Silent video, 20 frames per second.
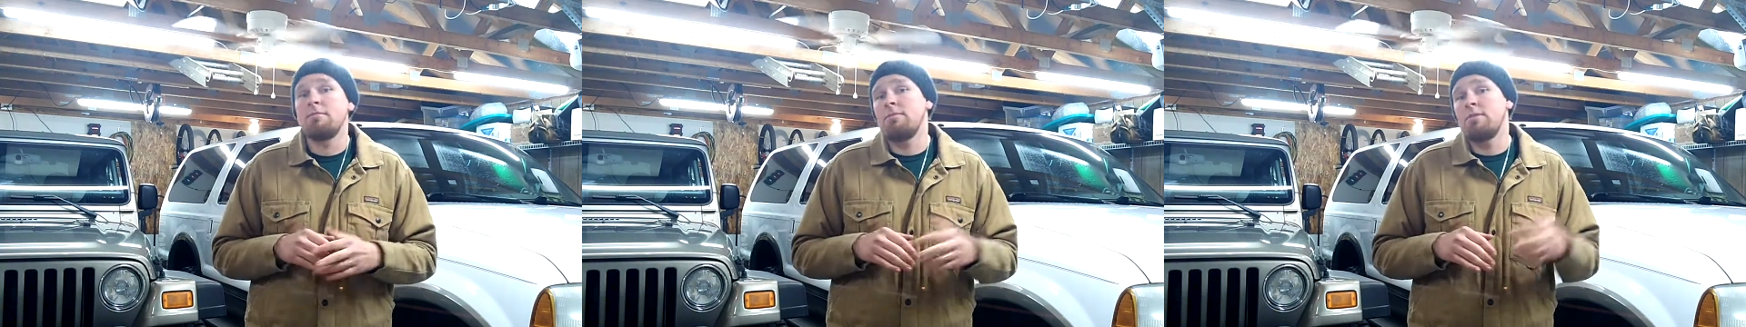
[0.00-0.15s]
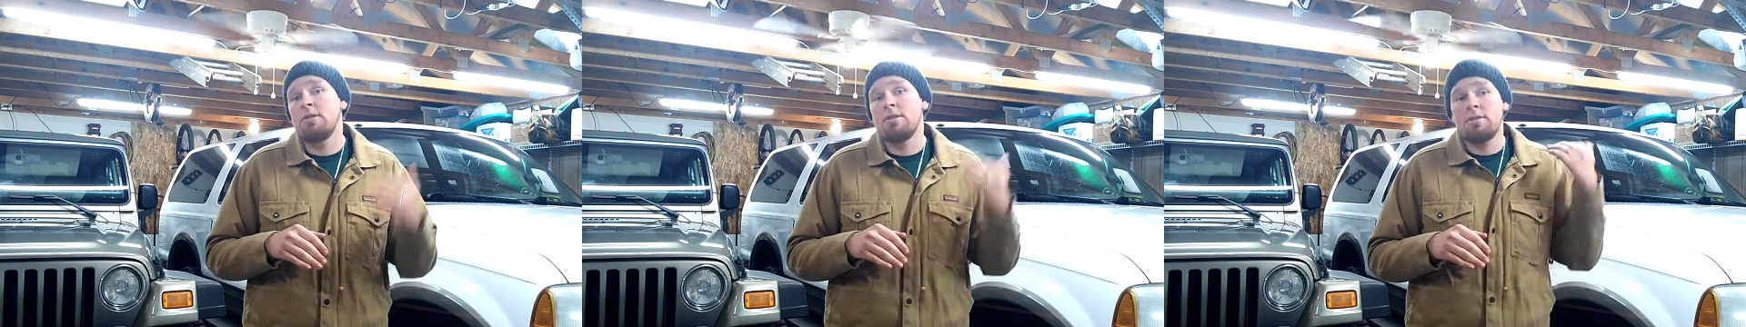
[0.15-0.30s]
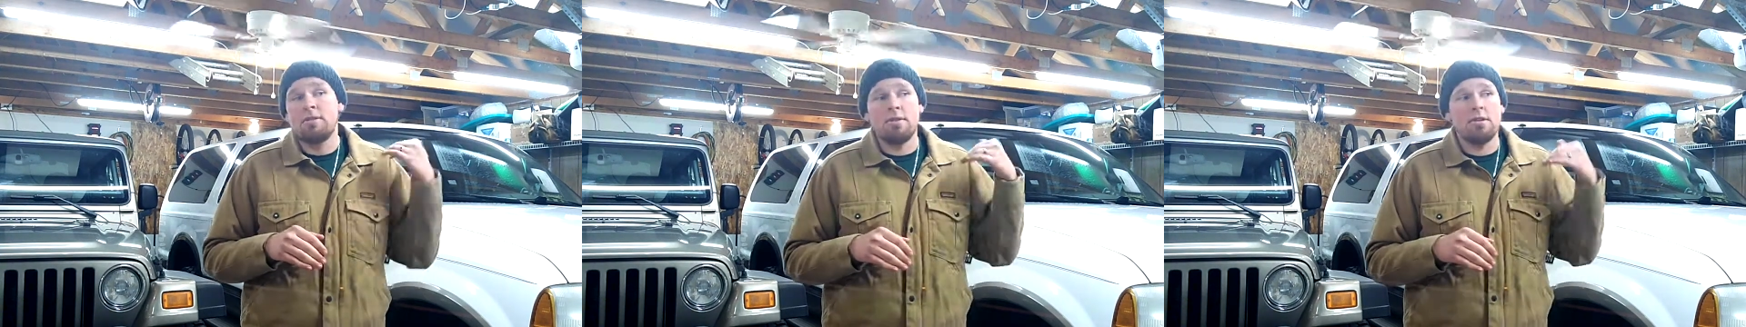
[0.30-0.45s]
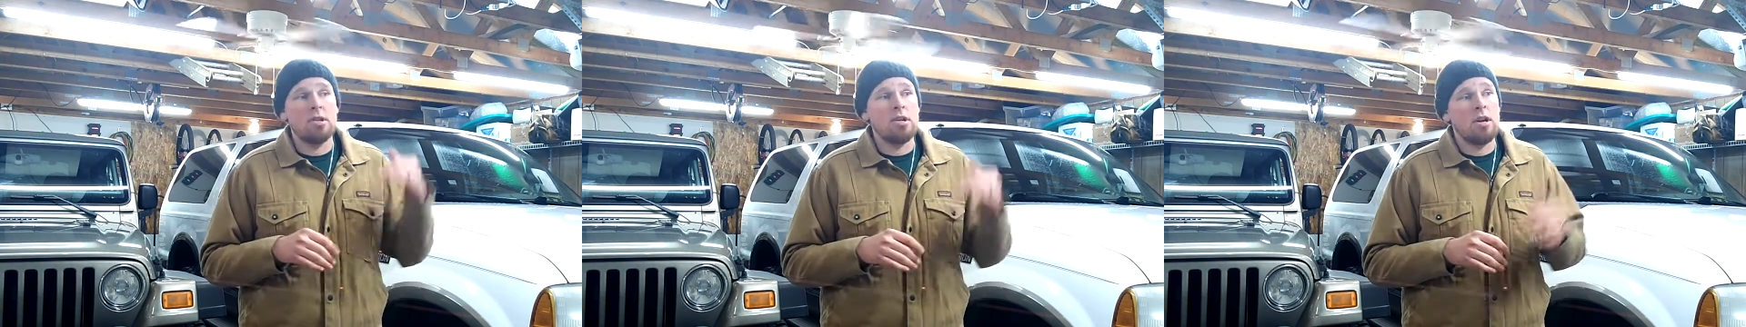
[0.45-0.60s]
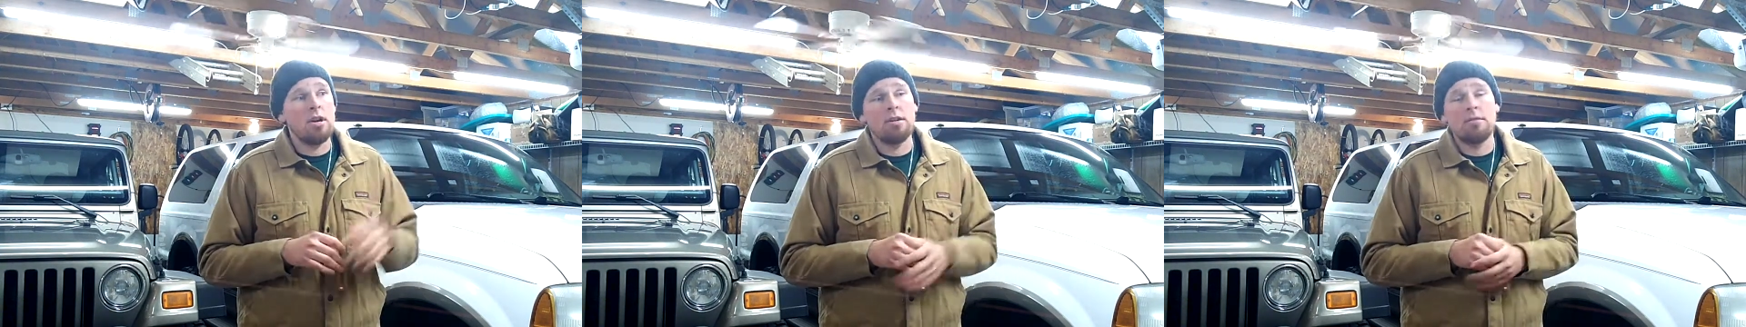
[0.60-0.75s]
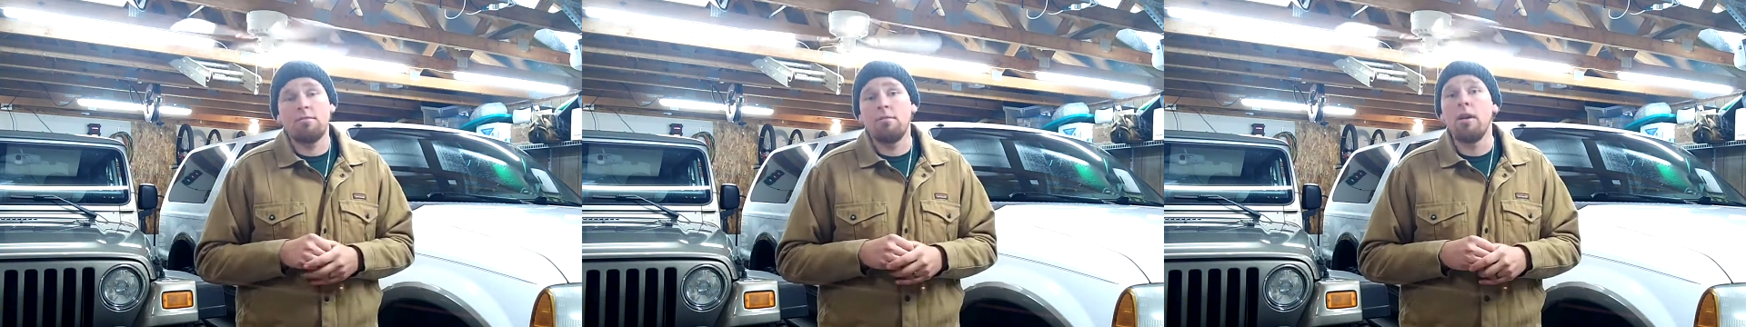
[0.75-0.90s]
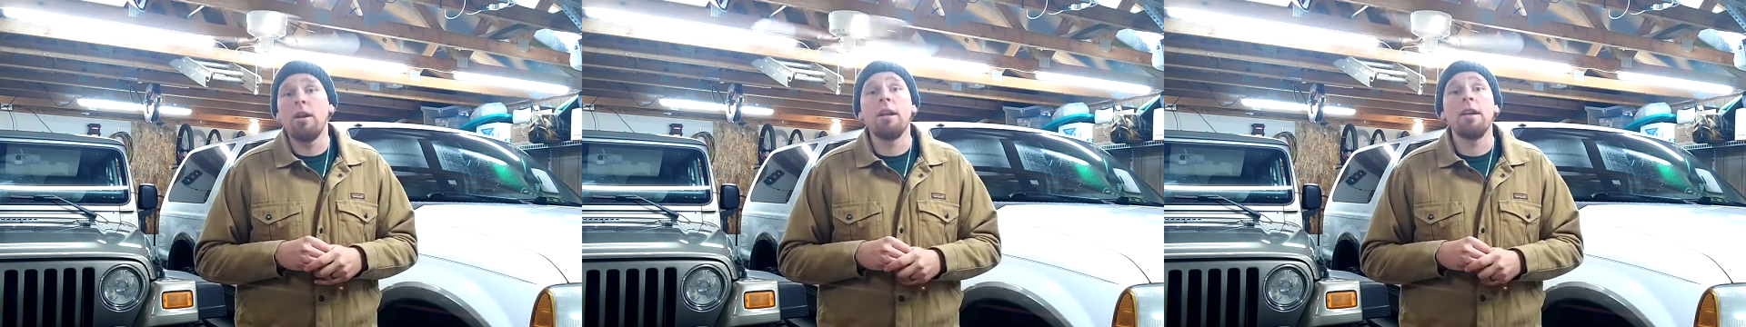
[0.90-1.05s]
just the truck
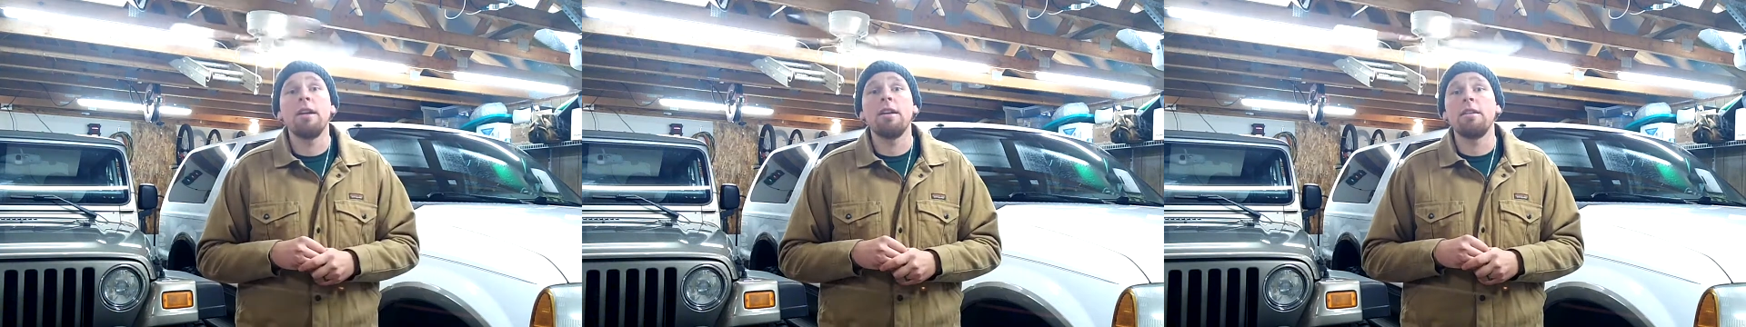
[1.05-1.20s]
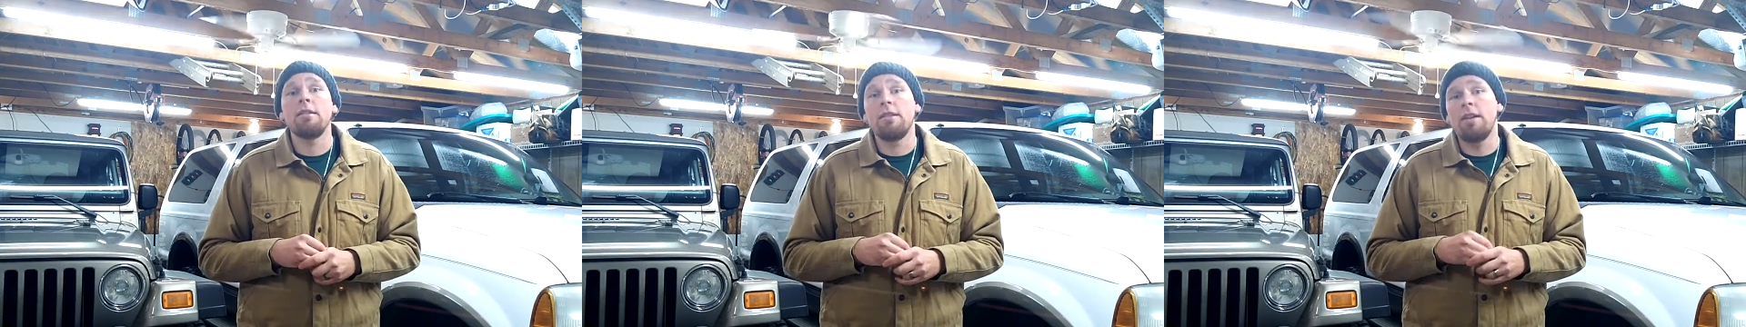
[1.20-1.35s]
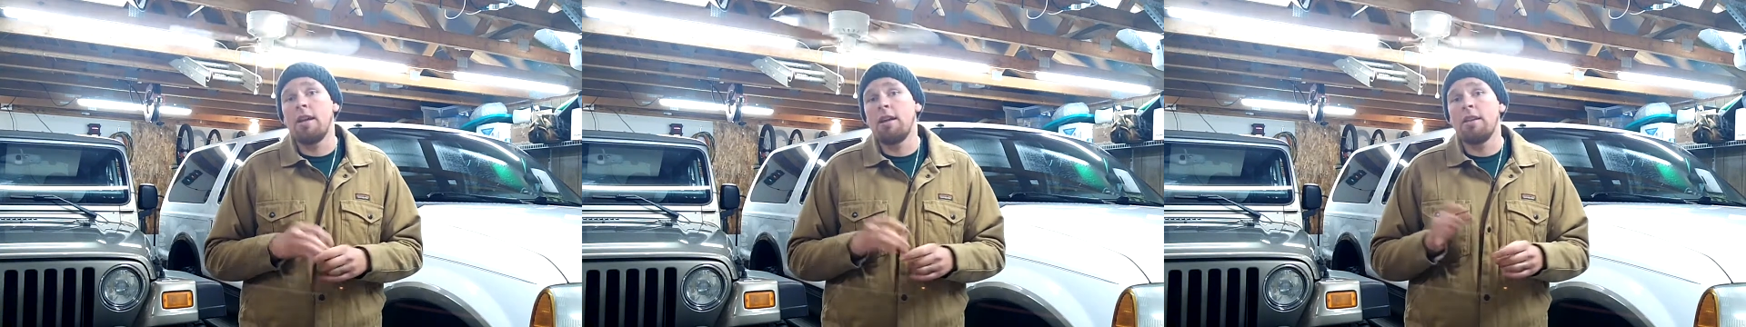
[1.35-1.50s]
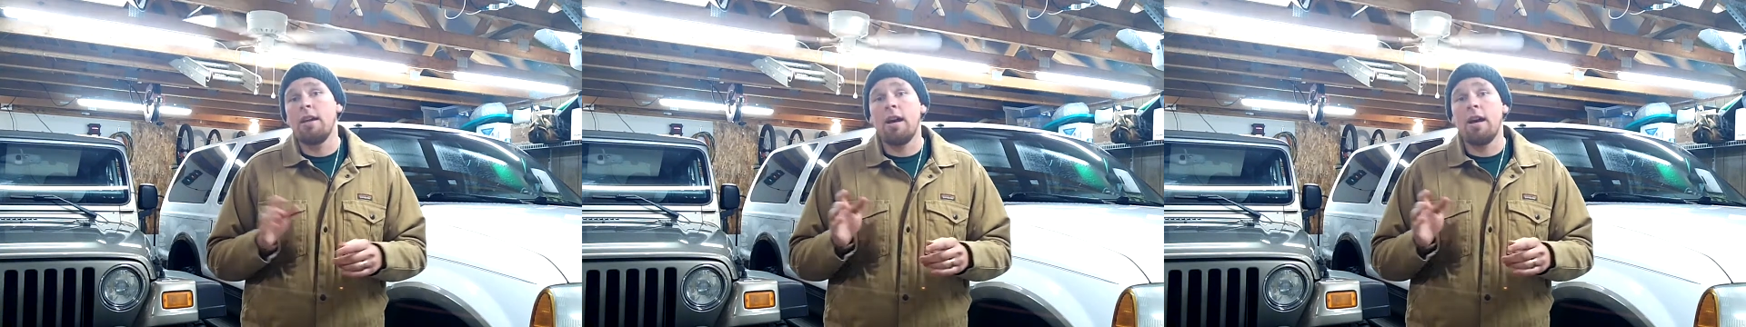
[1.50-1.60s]
running down